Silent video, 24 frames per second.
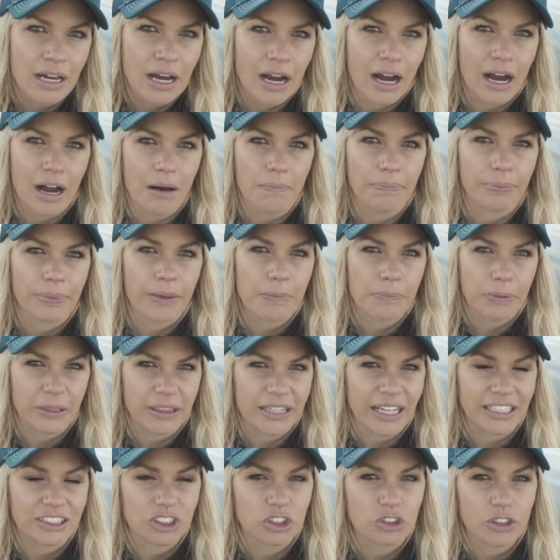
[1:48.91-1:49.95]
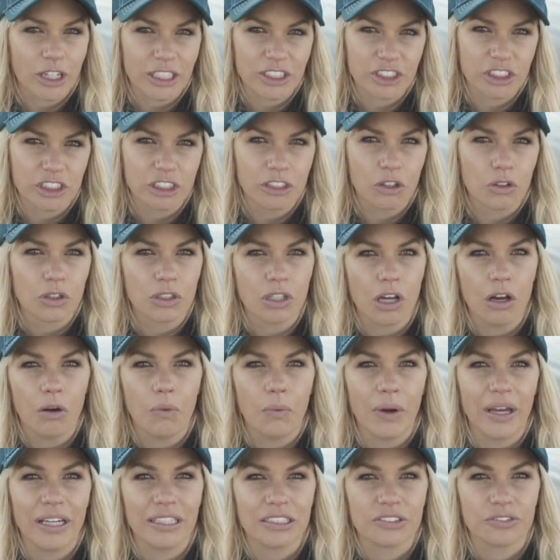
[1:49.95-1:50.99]
but that stretch can go a long
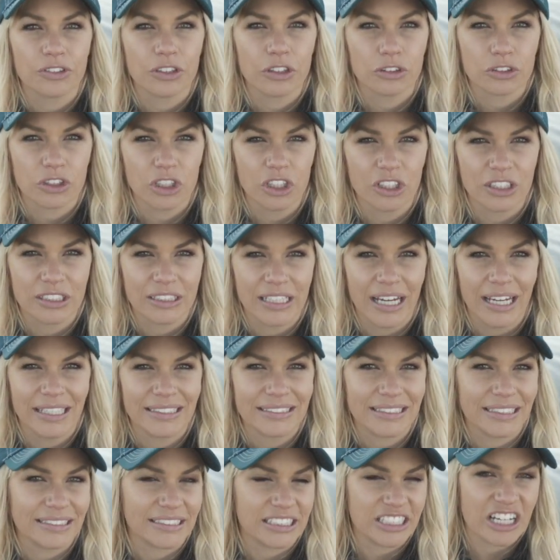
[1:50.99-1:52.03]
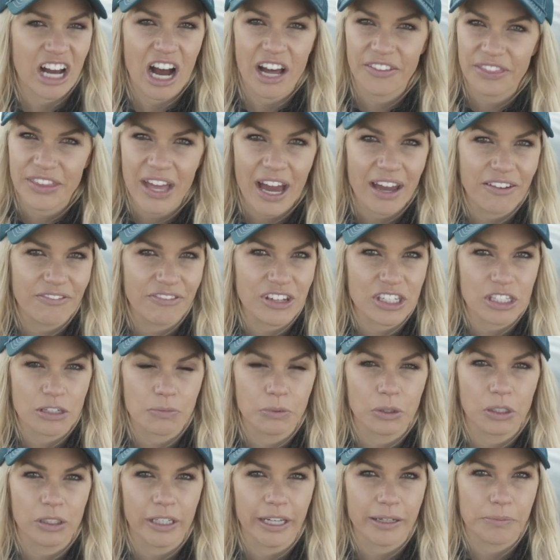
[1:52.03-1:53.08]
ways for those hook sets. It's not that
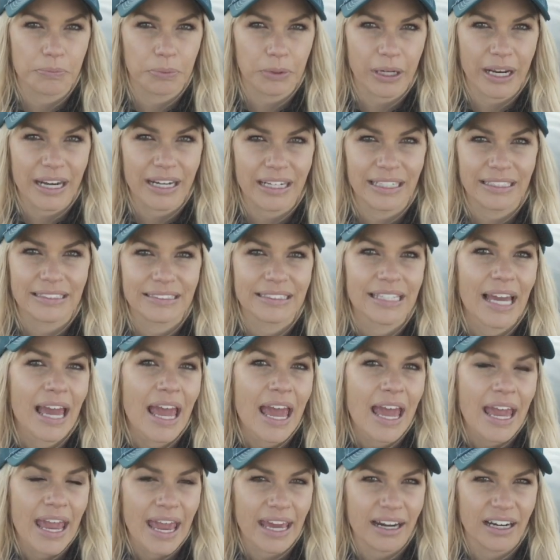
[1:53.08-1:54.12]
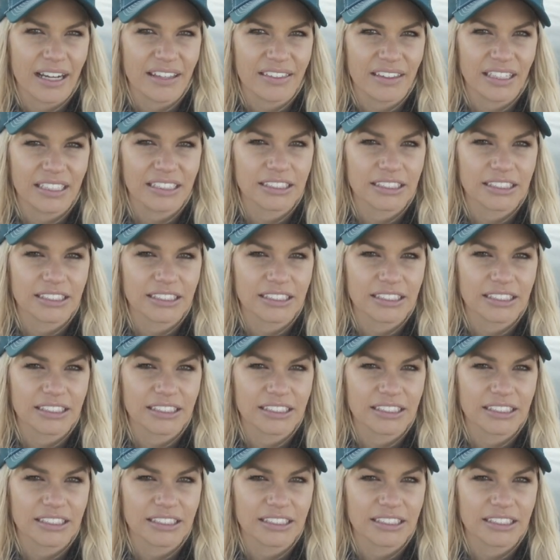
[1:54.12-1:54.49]
visible like braid is, and I think